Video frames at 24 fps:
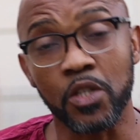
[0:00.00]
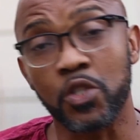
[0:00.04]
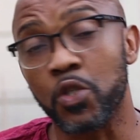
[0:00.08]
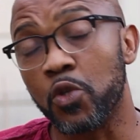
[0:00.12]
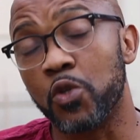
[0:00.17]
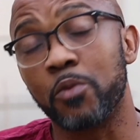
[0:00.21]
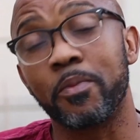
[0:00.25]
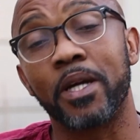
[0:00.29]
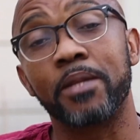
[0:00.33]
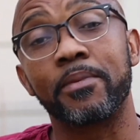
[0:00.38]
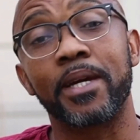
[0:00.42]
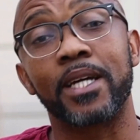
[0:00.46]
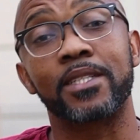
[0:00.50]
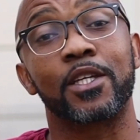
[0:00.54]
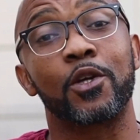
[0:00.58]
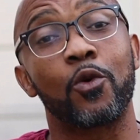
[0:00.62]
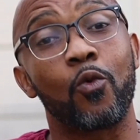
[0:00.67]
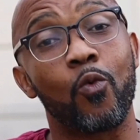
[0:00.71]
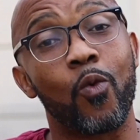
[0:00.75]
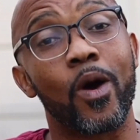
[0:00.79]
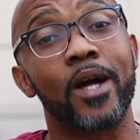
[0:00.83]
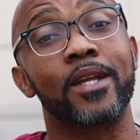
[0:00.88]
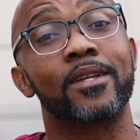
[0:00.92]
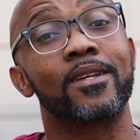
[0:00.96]
So you might be
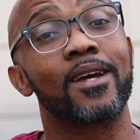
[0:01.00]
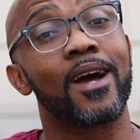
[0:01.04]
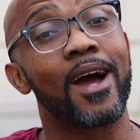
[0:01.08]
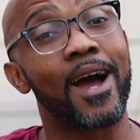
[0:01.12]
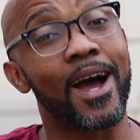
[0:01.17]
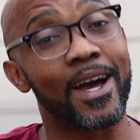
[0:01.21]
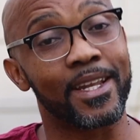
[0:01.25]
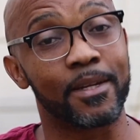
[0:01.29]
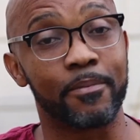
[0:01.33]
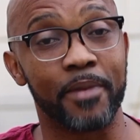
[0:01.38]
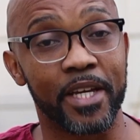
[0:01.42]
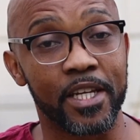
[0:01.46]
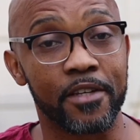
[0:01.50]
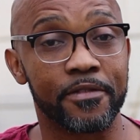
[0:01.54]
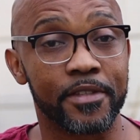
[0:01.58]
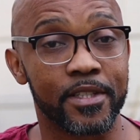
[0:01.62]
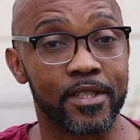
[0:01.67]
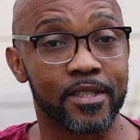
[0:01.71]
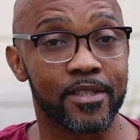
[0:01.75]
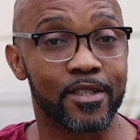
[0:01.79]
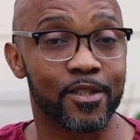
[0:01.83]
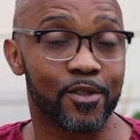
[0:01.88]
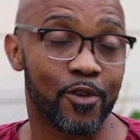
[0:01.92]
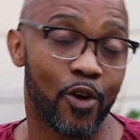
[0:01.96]
asking, what are the
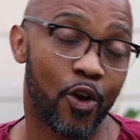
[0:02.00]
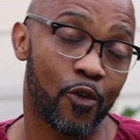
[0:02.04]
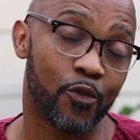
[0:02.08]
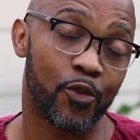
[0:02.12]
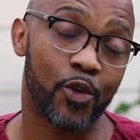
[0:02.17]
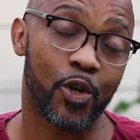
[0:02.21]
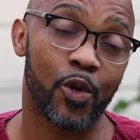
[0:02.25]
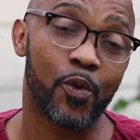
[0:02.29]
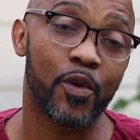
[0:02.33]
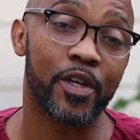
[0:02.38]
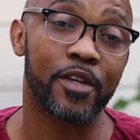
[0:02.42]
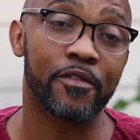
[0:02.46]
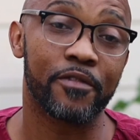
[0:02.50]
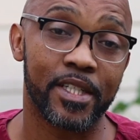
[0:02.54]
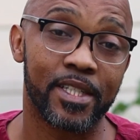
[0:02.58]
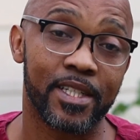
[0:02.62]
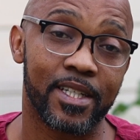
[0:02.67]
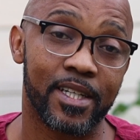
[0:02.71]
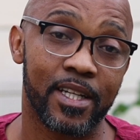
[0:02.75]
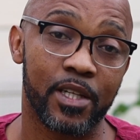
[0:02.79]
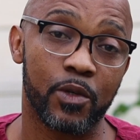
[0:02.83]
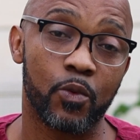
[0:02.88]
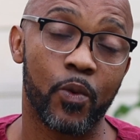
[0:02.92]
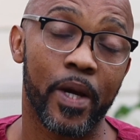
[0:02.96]
benefits of growing
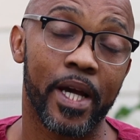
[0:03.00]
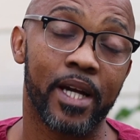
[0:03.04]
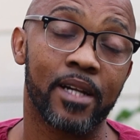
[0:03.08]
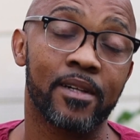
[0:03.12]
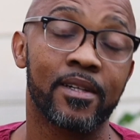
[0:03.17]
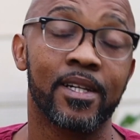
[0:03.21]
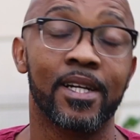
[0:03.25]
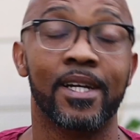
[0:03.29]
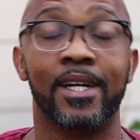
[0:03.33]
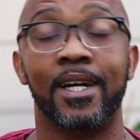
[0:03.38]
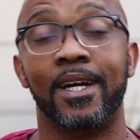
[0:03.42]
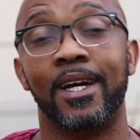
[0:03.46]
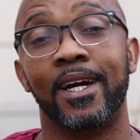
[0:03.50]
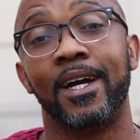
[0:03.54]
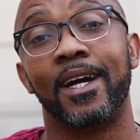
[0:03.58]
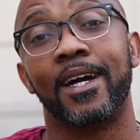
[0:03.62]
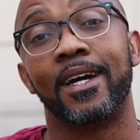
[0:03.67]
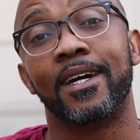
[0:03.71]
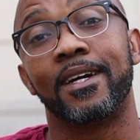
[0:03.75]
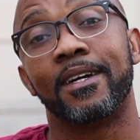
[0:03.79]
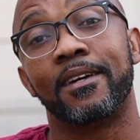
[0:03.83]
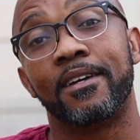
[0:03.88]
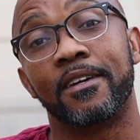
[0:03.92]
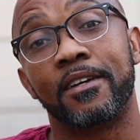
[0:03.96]
vertically? Well,
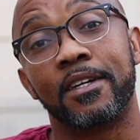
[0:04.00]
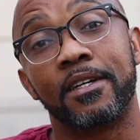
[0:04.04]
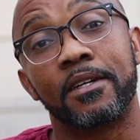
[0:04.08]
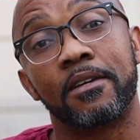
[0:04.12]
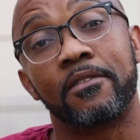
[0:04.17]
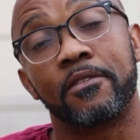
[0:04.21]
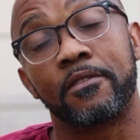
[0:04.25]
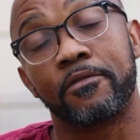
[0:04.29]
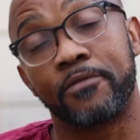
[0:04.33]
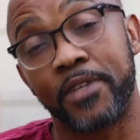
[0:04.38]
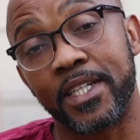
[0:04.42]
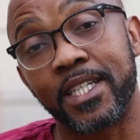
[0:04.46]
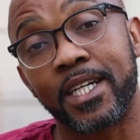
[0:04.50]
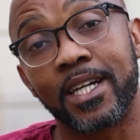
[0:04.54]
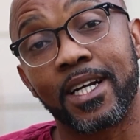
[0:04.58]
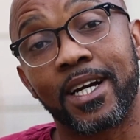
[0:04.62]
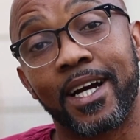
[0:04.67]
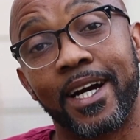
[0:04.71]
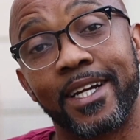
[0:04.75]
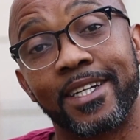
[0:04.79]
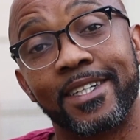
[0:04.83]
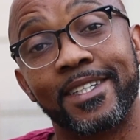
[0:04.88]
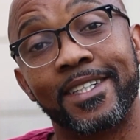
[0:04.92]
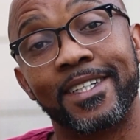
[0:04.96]
vertical
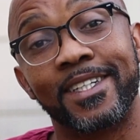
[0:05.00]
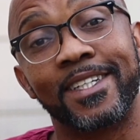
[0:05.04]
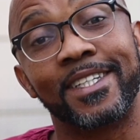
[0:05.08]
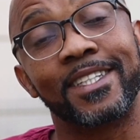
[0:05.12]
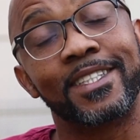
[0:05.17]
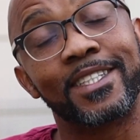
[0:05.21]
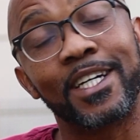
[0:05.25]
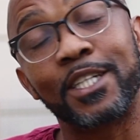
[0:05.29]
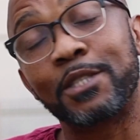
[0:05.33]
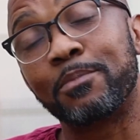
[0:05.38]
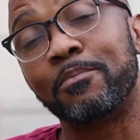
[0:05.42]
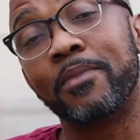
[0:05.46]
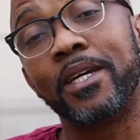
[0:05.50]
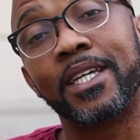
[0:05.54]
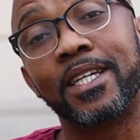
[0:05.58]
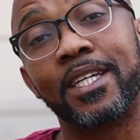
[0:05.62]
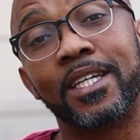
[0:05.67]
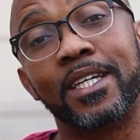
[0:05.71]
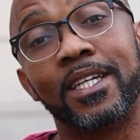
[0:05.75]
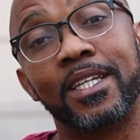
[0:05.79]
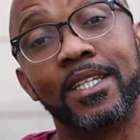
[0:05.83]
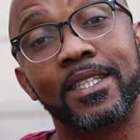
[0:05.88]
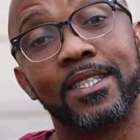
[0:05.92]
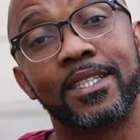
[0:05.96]
gardening just
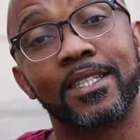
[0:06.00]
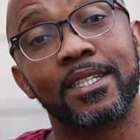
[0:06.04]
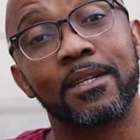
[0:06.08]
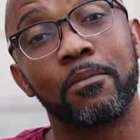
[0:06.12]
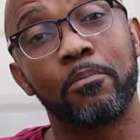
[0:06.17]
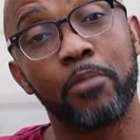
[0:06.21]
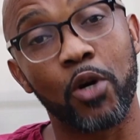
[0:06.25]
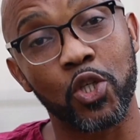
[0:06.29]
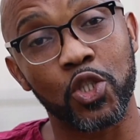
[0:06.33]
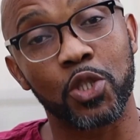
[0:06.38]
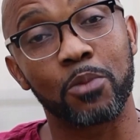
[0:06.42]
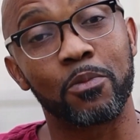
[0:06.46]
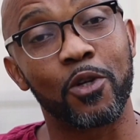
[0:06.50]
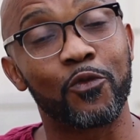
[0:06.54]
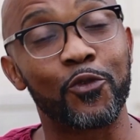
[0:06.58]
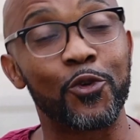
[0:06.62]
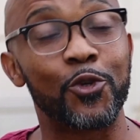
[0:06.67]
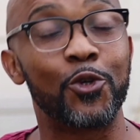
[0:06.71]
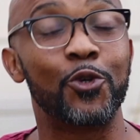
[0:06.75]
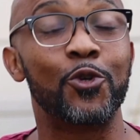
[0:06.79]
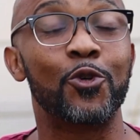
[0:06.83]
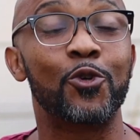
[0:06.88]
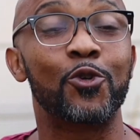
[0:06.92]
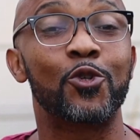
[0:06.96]
make it possible
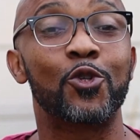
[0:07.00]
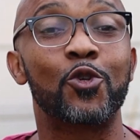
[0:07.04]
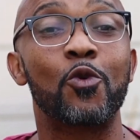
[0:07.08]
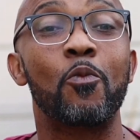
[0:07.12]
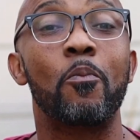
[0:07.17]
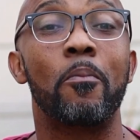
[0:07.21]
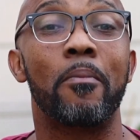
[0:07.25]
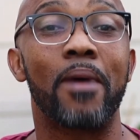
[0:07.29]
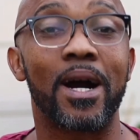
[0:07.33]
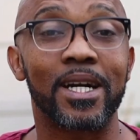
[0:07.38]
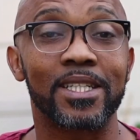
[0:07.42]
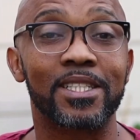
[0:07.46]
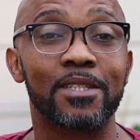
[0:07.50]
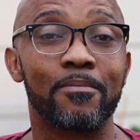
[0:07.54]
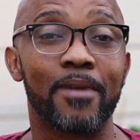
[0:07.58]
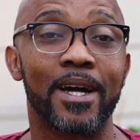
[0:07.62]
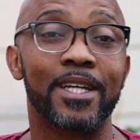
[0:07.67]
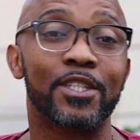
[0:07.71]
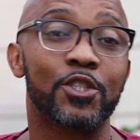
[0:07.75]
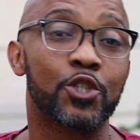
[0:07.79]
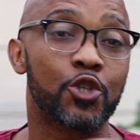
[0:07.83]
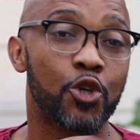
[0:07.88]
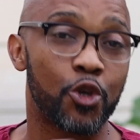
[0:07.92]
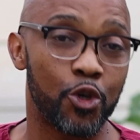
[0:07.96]
for you to
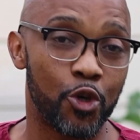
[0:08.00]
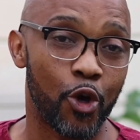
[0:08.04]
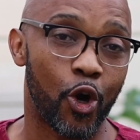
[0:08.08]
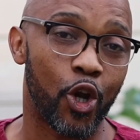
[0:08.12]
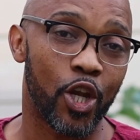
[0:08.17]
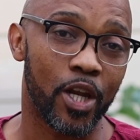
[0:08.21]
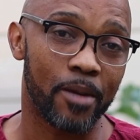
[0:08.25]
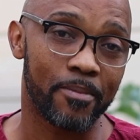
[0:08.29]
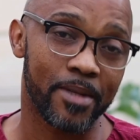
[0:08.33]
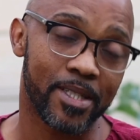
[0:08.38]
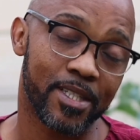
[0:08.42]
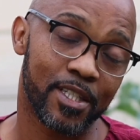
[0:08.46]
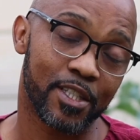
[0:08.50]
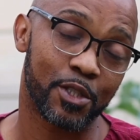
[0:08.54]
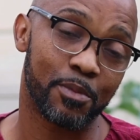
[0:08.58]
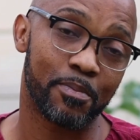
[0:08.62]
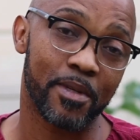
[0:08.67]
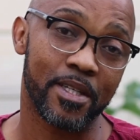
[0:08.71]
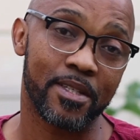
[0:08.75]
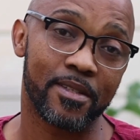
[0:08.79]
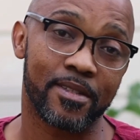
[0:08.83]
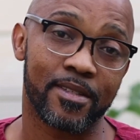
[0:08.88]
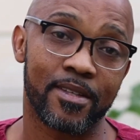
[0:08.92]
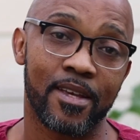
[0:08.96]
maximize your limited
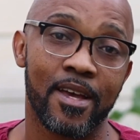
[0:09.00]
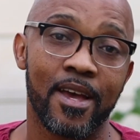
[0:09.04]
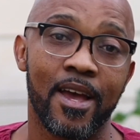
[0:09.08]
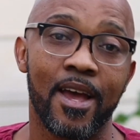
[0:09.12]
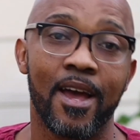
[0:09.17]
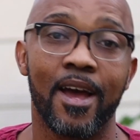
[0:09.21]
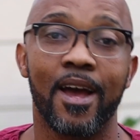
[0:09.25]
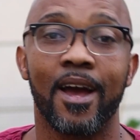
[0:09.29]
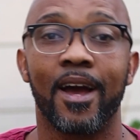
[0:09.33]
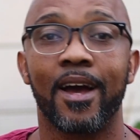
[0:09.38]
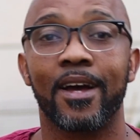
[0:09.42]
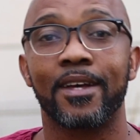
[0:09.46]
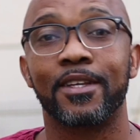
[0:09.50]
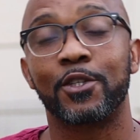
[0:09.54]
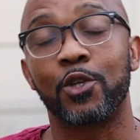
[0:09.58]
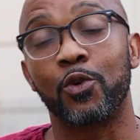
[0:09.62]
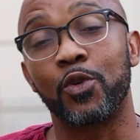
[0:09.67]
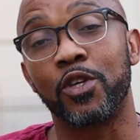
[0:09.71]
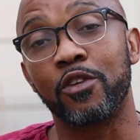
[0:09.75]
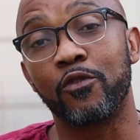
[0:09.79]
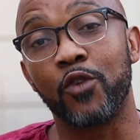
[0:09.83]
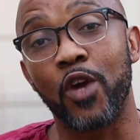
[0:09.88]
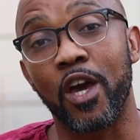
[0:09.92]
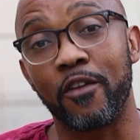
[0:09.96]
space.
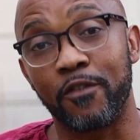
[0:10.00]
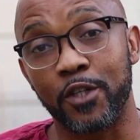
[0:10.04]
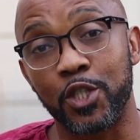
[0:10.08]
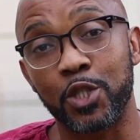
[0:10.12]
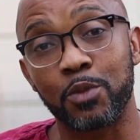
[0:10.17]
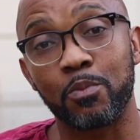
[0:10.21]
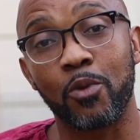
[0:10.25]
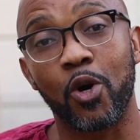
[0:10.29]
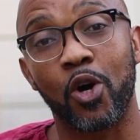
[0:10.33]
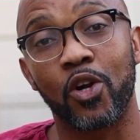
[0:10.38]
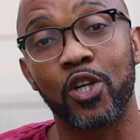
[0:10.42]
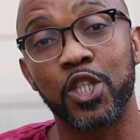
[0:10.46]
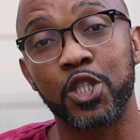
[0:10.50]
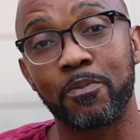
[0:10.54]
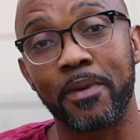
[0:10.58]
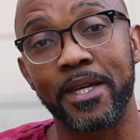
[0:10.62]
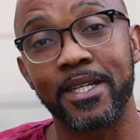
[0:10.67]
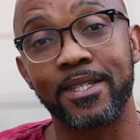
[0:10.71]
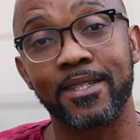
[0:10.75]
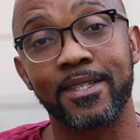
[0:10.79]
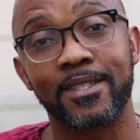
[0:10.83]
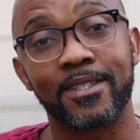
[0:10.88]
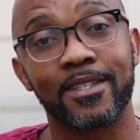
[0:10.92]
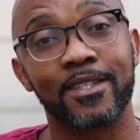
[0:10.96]
So if you have a small
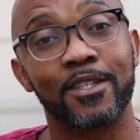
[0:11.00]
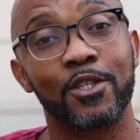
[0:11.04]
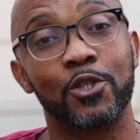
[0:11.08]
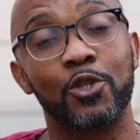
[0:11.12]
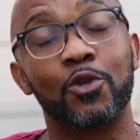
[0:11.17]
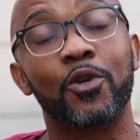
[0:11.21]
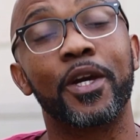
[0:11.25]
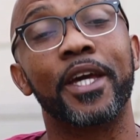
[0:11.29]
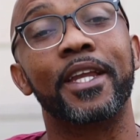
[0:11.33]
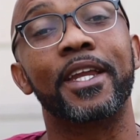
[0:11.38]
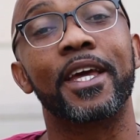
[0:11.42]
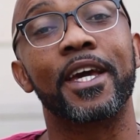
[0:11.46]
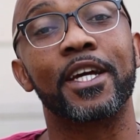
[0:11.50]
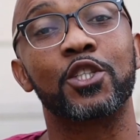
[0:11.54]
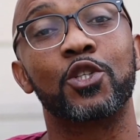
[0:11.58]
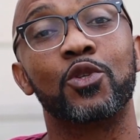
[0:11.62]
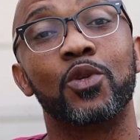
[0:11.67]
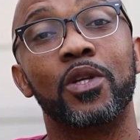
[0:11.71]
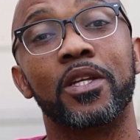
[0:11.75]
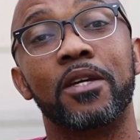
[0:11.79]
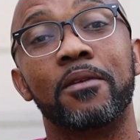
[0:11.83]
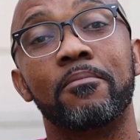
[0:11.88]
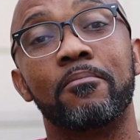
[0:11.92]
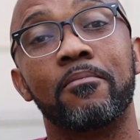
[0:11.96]
space, you can
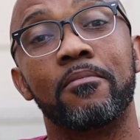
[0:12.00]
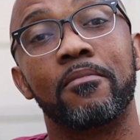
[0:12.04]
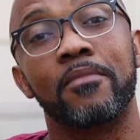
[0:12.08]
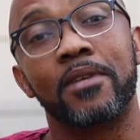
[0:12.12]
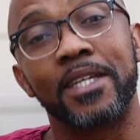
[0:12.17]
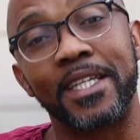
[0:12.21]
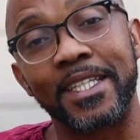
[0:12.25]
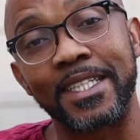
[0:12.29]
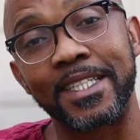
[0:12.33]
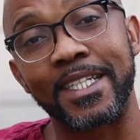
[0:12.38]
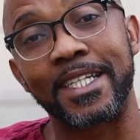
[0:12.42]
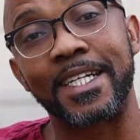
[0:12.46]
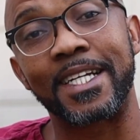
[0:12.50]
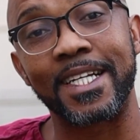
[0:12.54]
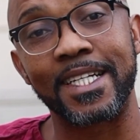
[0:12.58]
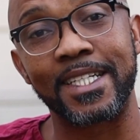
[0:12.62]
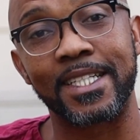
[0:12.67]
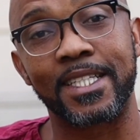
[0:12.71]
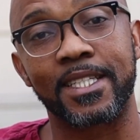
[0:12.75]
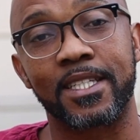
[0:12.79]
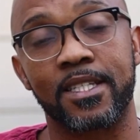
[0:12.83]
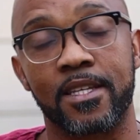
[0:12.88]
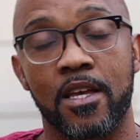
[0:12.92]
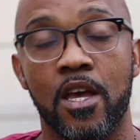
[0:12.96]
actually
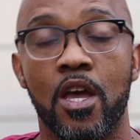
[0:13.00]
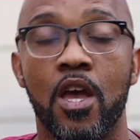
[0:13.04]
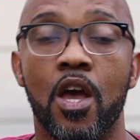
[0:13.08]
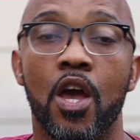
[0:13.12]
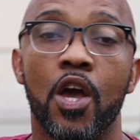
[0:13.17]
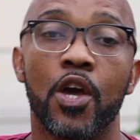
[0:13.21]
increase